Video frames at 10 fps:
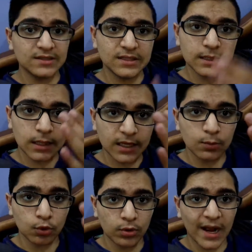delay
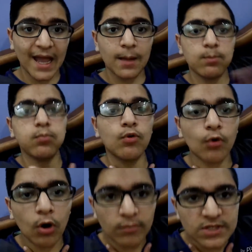more. I
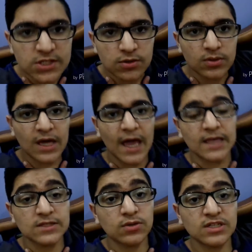promise you
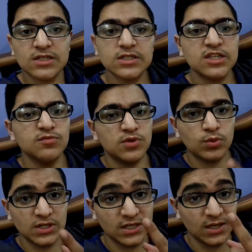guys. Okay, just give me
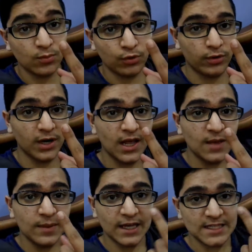one day more
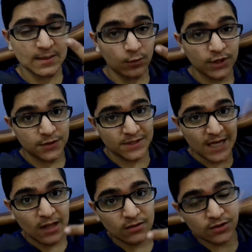because I'm going to
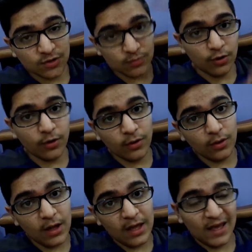Sialkot tomorrow,
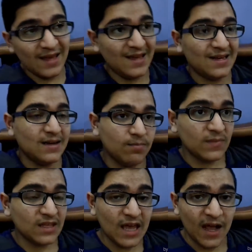and
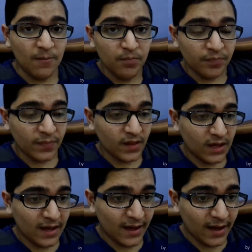yeah,
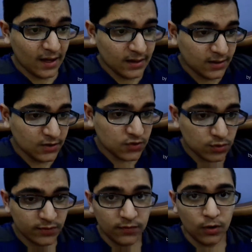I think so.
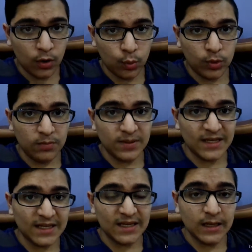The vlog will be
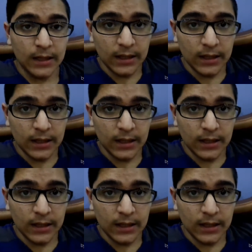getting